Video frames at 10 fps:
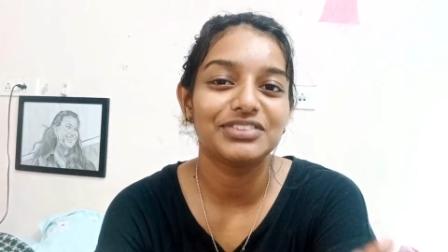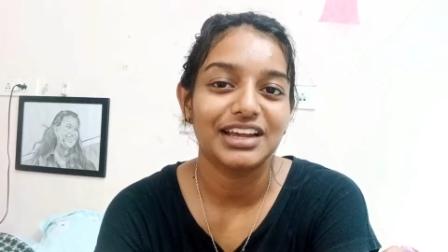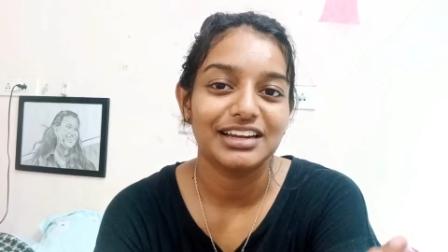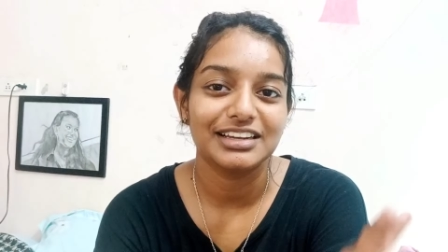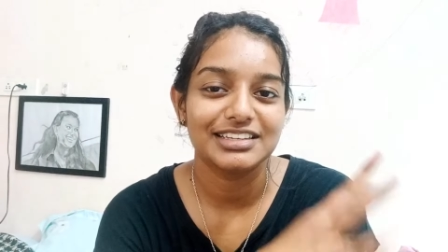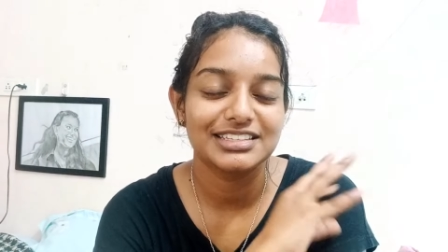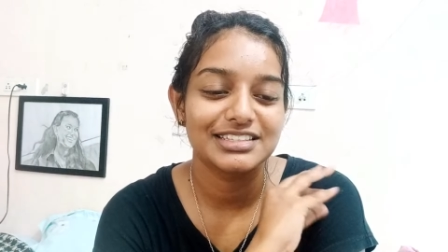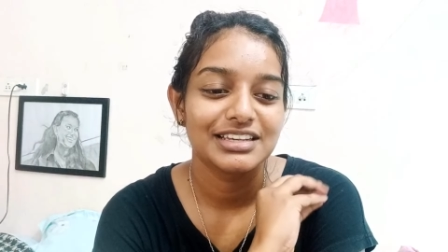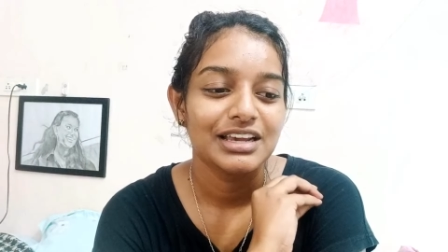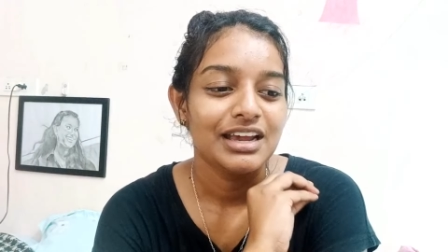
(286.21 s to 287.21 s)
It's
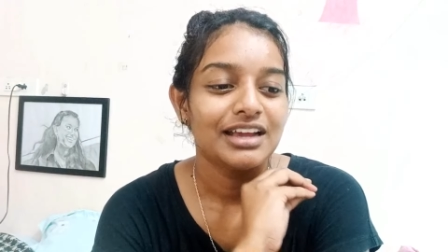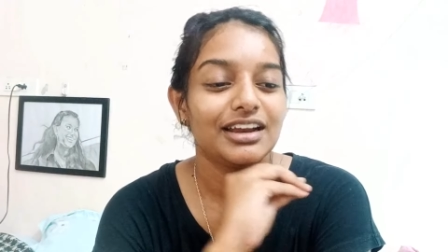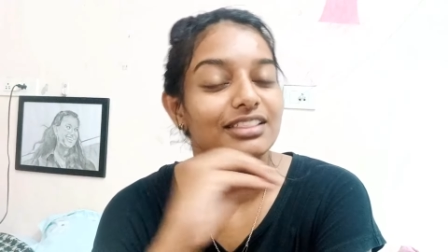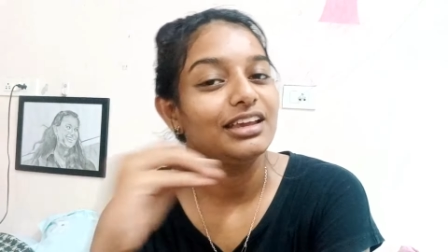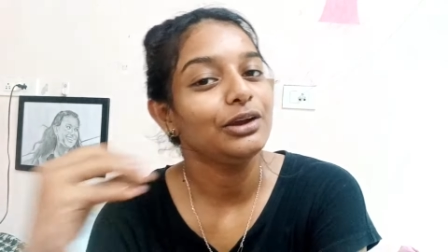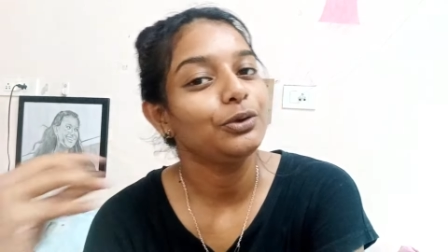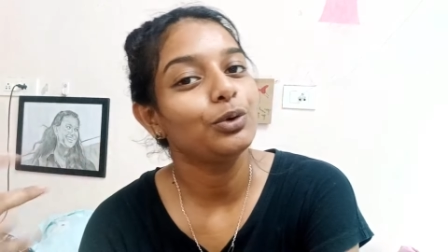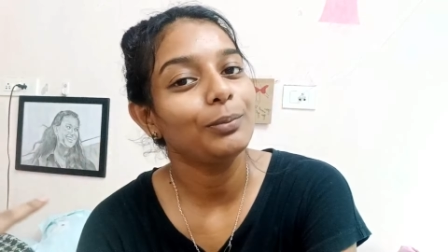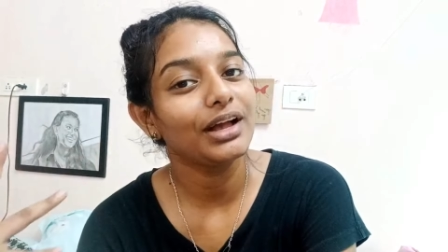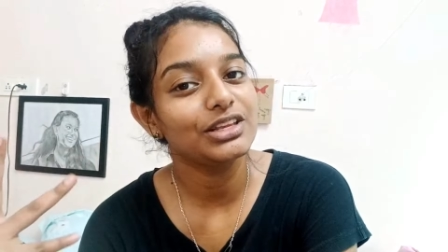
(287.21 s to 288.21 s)
nothing too
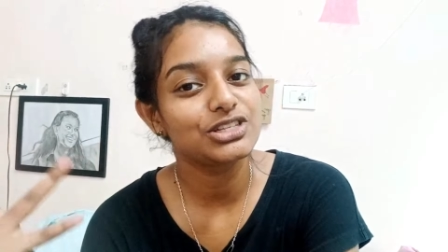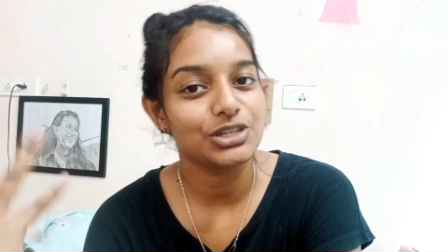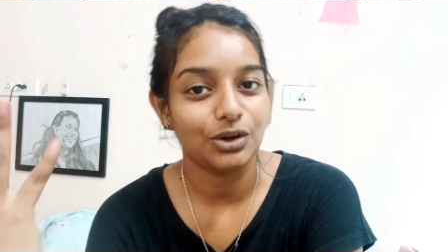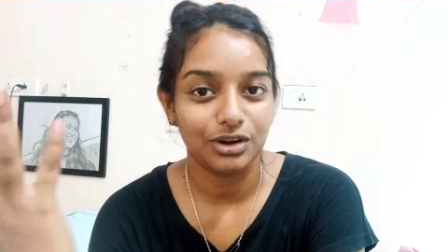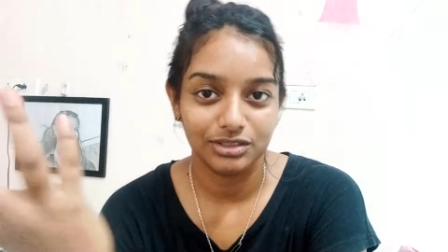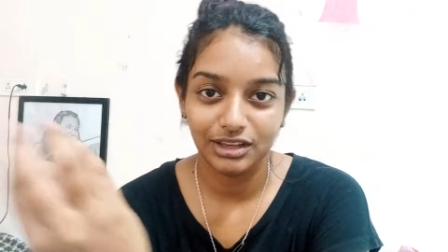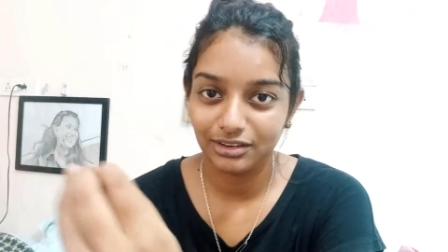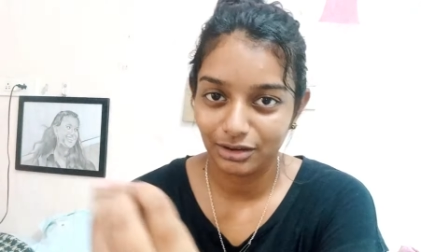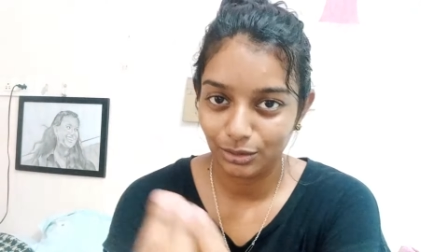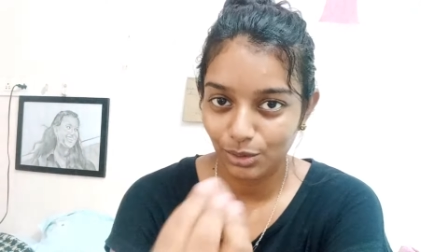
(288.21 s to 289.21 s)
much or nothing
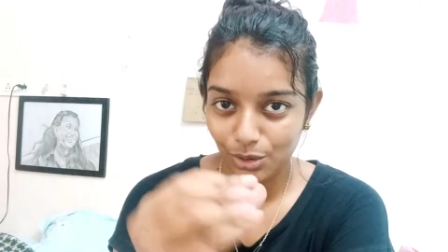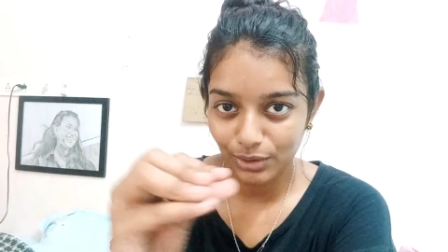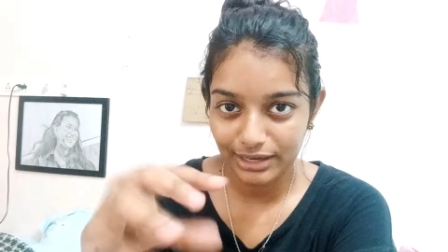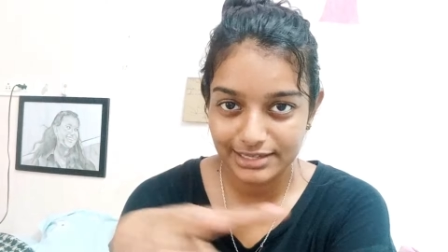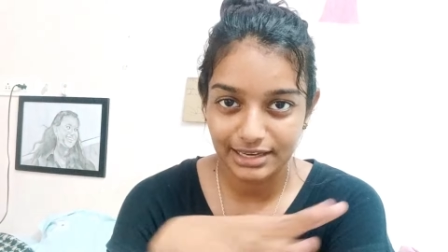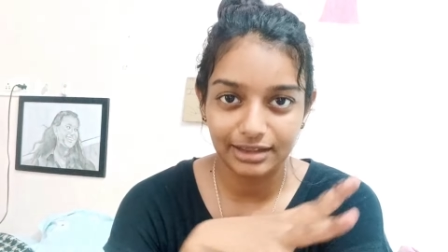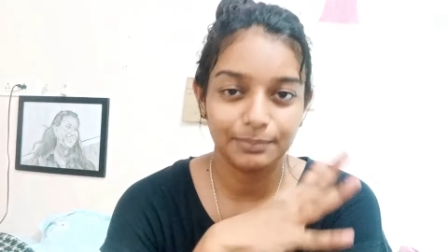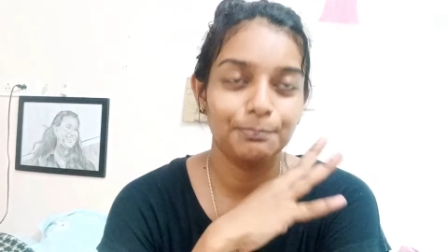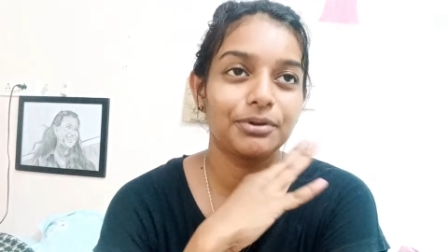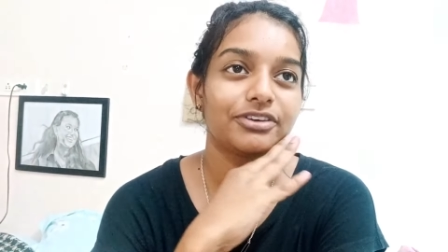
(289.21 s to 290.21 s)
low. It's like
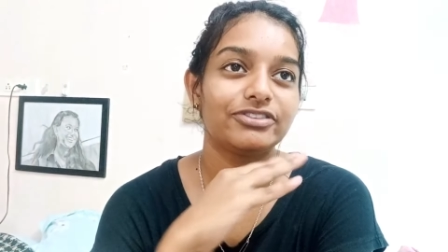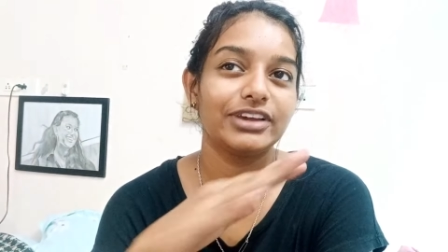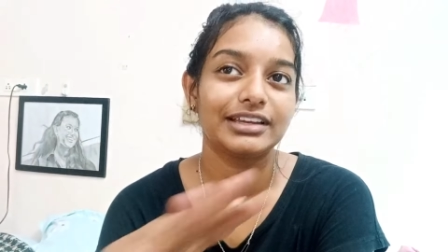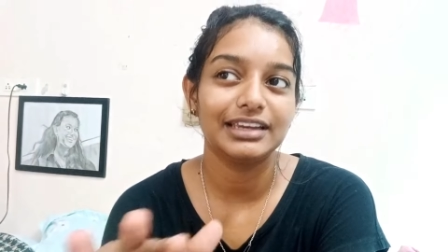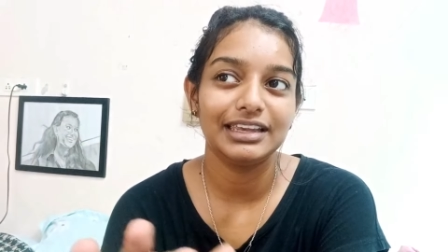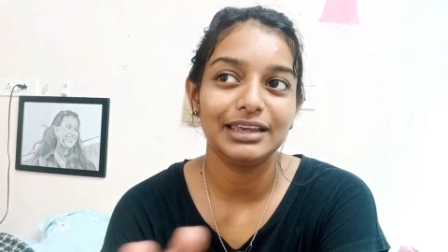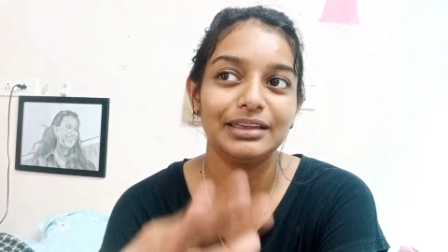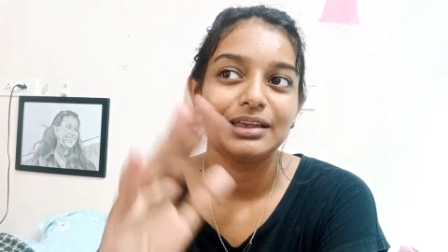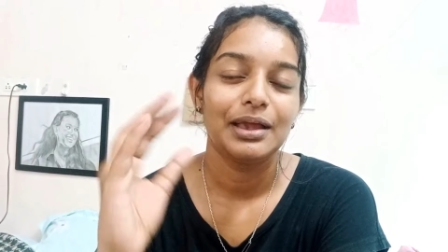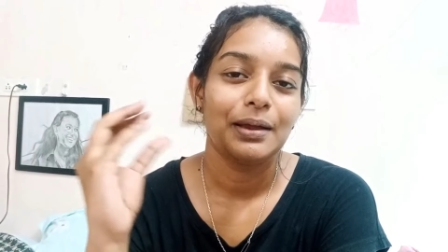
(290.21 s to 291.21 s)
perfectly
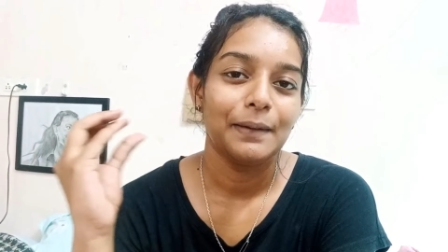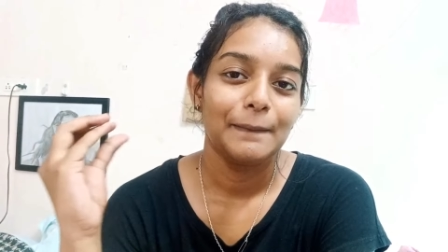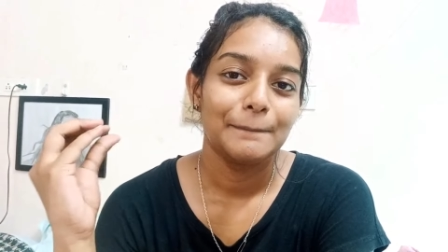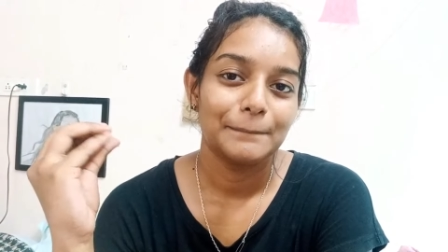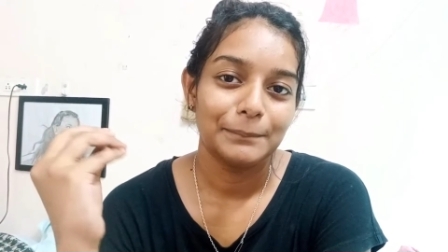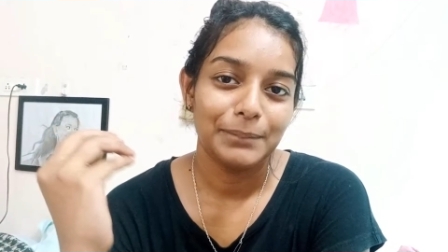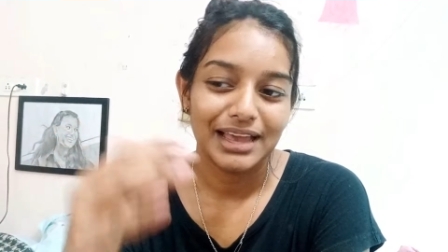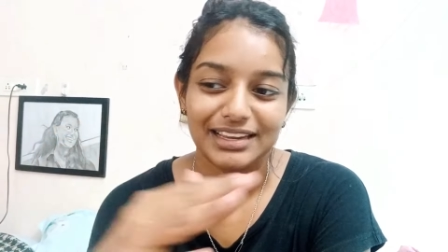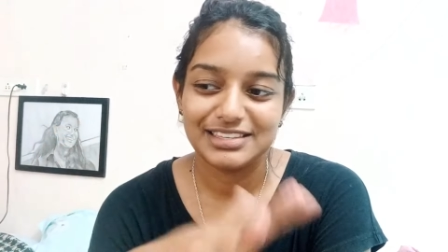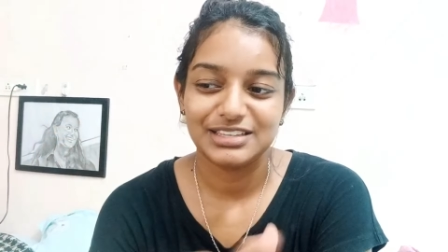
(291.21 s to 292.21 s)

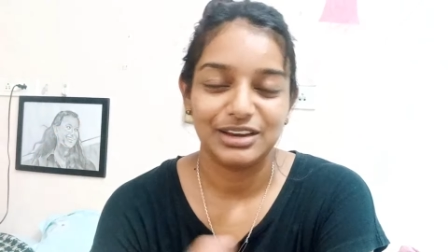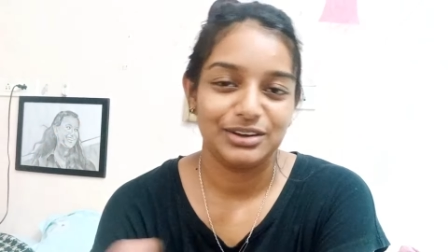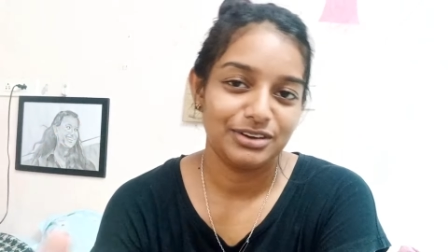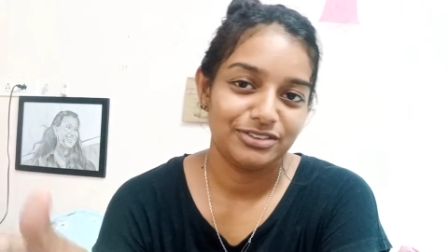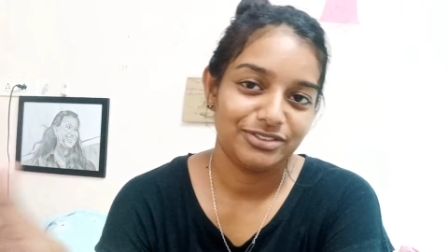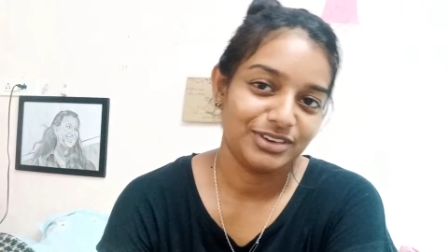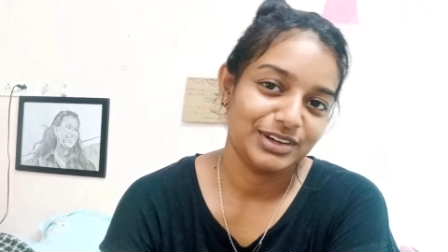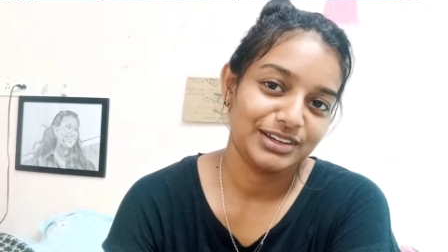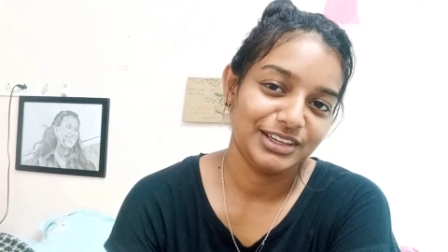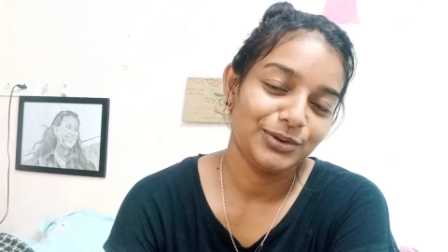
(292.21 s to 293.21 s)
balanced kind of
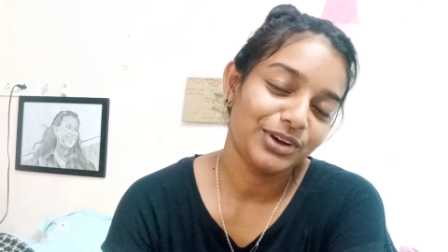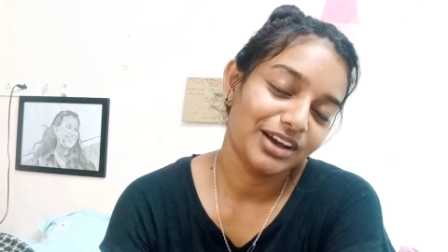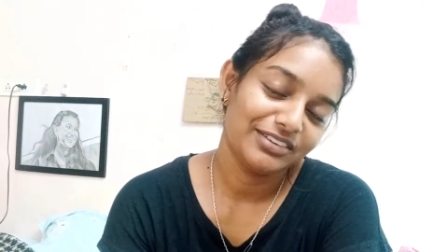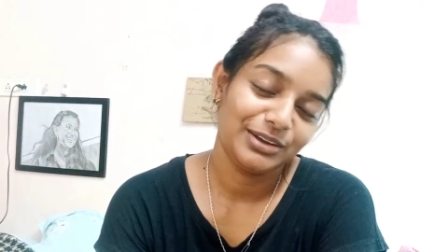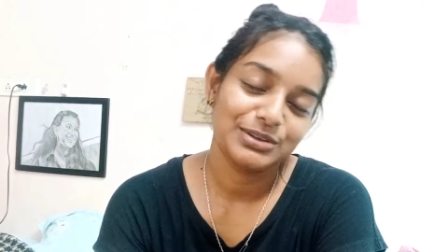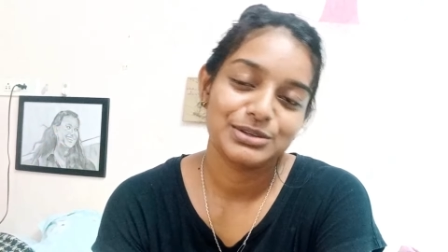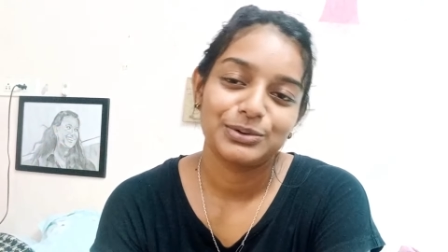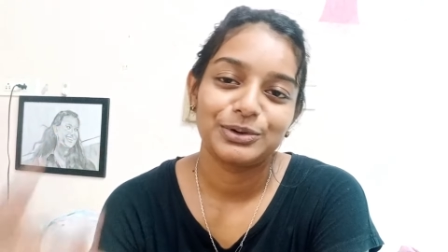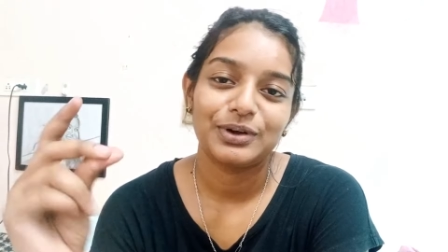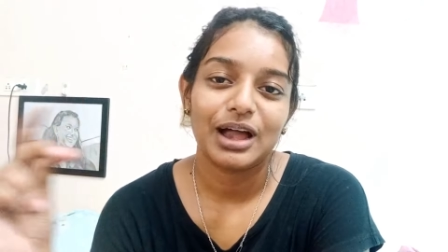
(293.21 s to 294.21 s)
yoga video. So
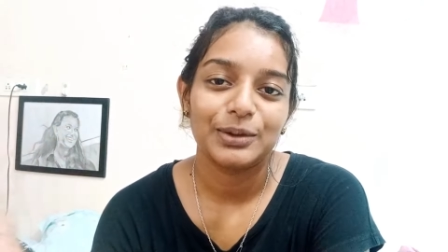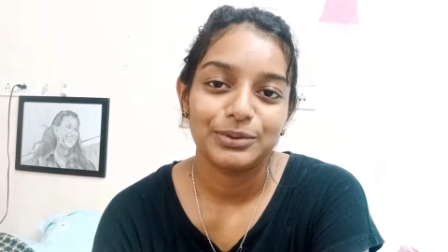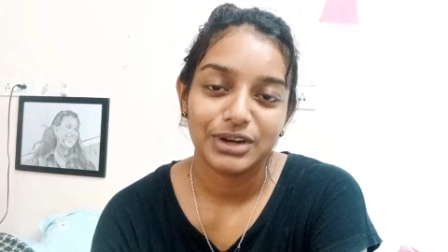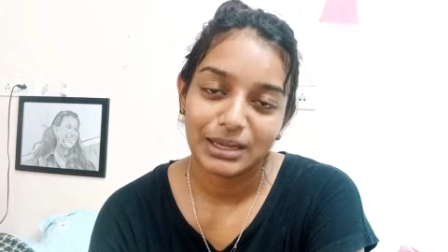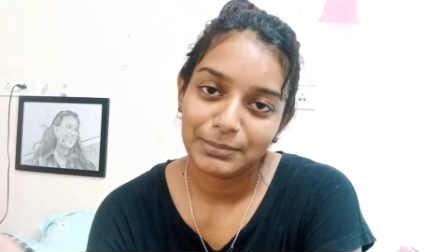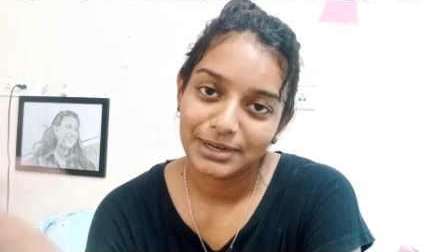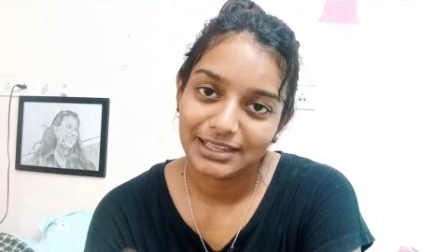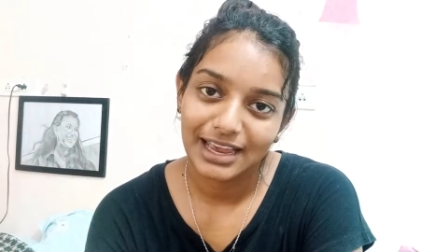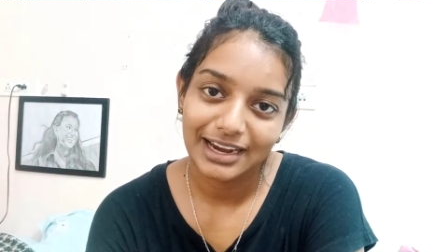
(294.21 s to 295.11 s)
I would recommend that.